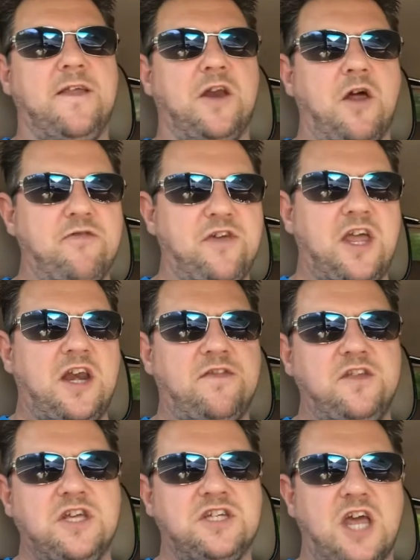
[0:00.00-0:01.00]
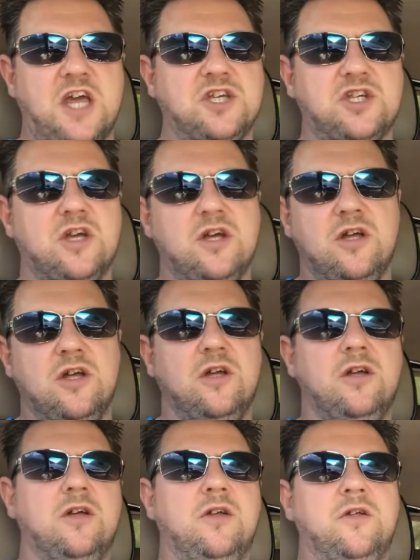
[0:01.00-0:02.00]
They don't think anything you say is
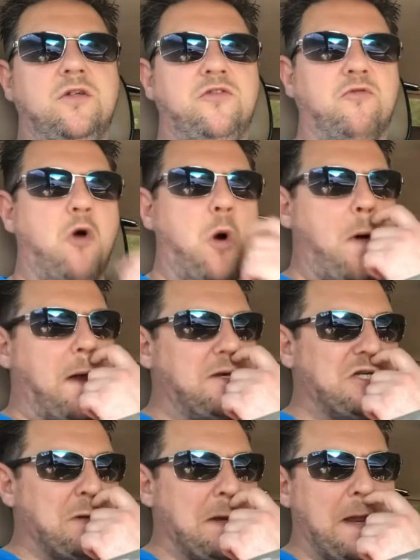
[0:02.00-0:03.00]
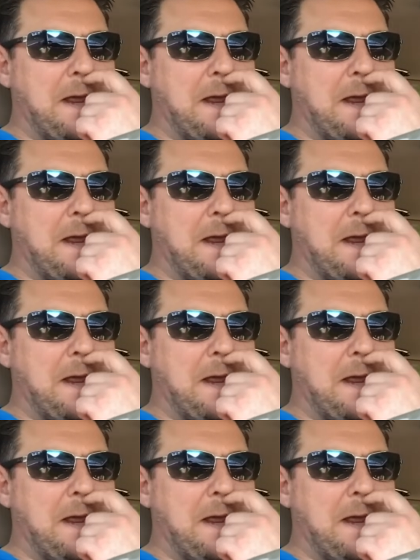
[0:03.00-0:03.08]
the right way of doing